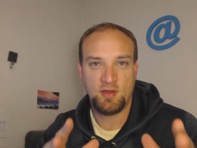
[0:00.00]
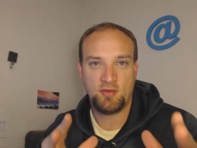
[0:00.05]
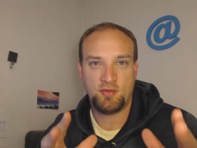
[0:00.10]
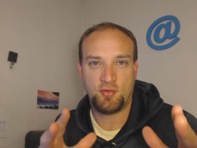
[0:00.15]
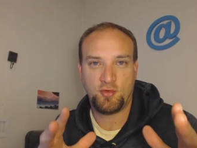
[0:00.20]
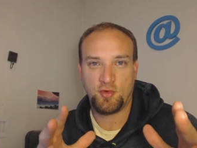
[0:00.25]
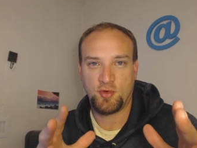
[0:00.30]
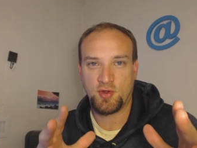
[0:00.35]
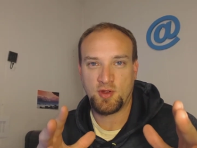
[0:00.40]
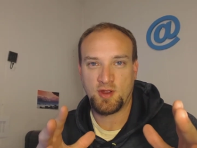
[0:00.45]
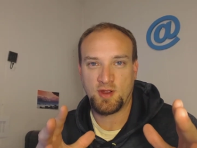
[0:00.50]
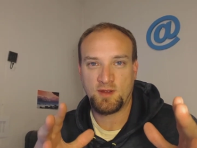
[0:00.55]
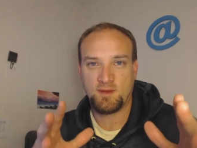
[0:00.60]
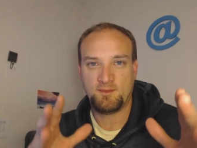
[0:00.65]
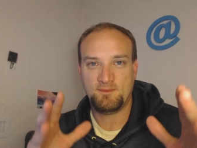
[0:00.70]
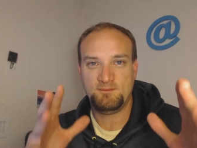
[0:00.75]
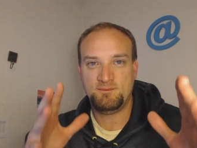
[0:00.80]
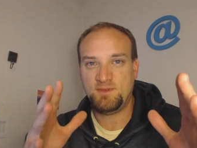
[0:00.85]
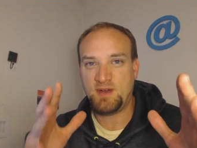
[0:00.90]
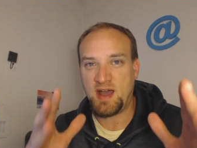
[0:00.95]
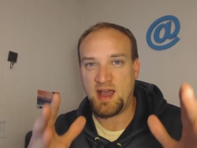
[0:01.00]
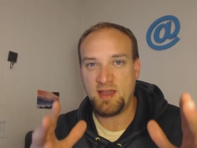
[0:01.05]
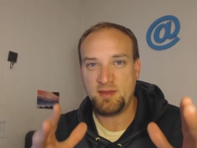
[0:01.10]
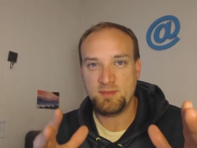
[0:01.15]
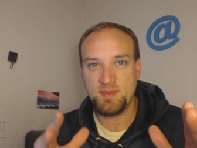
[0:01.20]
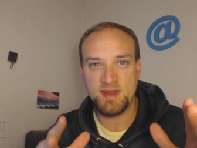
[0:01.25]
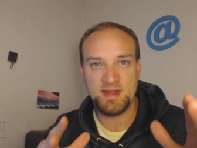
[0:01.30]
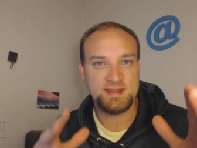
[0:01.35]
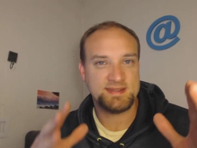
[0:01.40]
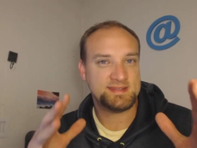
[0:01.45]
for
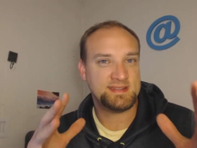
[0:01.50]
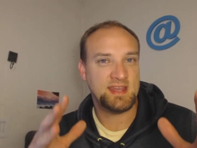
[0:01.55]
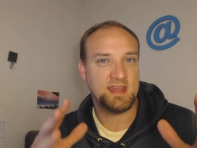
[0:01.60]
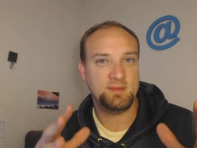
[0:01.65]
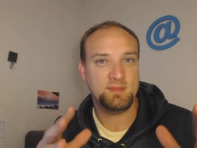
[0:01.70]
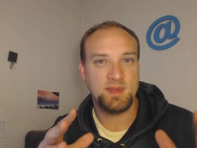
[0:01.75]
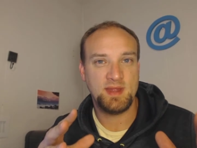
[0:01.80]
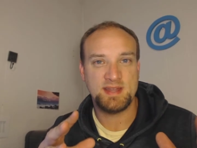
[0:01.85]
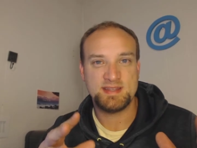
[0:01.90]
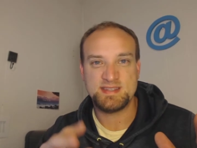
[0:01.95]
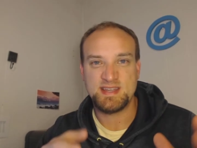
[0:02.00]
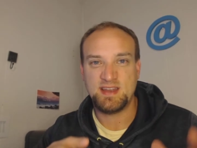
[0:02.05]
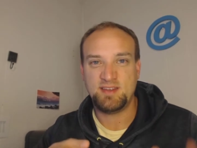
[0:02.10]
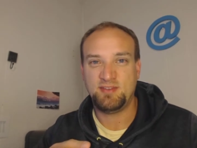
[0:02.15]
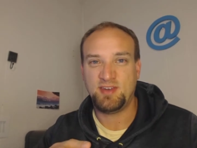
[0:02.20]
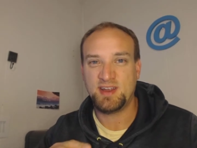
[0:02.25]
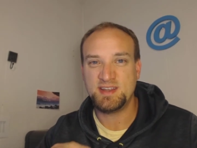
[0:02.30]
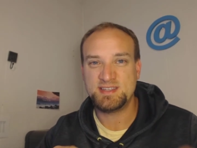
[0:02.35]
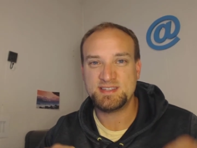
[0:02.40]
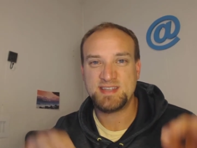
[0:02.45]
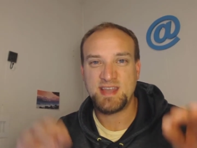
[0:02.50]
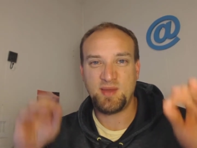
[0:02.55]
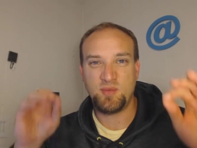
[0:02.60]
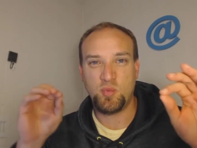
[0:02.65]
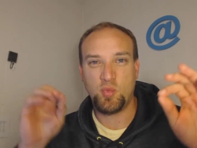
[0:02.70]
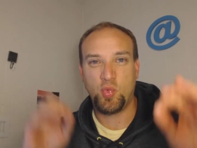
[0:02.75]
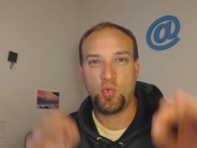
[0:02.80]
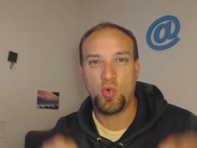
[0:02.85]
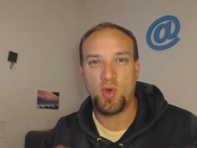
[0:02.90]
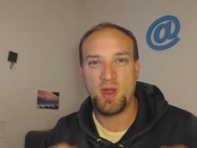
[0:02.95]
5 minutes, 10 minutes, and if I just
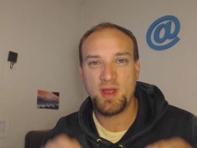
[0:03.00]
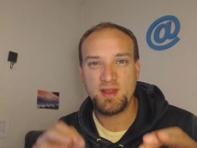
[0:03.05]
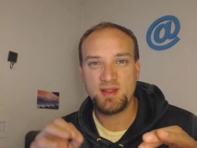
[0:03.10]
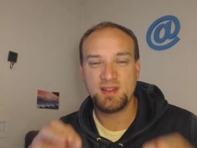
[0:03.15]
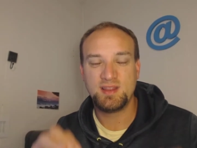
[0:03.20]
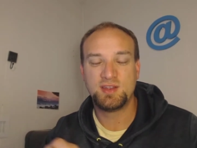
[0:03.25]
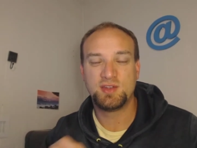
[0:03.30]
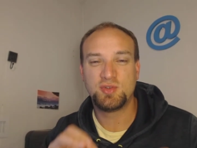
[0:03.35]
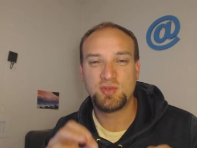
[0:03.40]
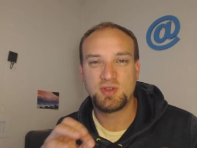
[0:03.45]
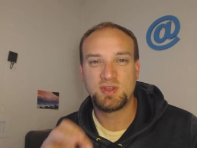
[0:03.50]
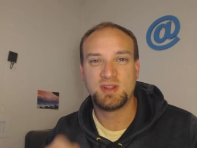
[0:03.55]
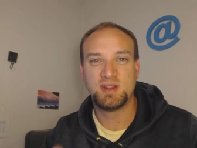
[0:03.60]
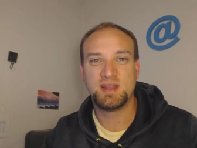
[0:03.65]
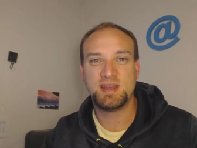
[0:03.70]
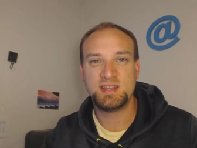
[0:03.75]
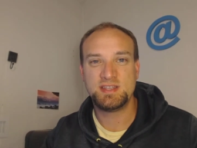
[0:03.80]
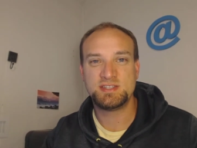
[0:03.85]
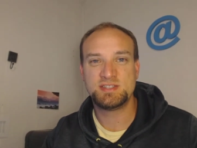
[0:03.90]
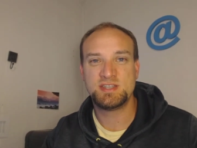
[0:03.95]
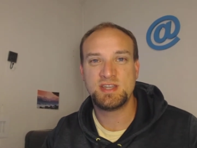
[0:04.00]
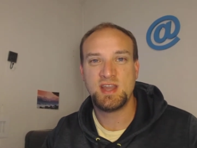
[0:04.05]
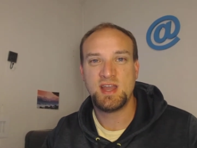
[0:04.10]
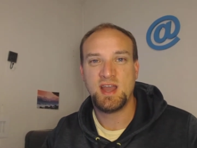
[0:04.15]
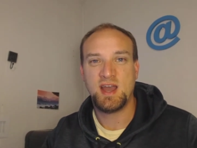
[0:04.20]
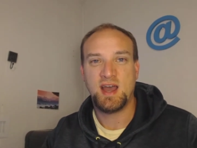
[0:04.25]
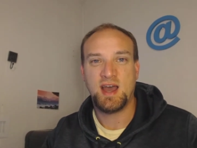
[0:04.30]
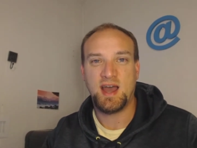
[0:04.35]
had one little glitch,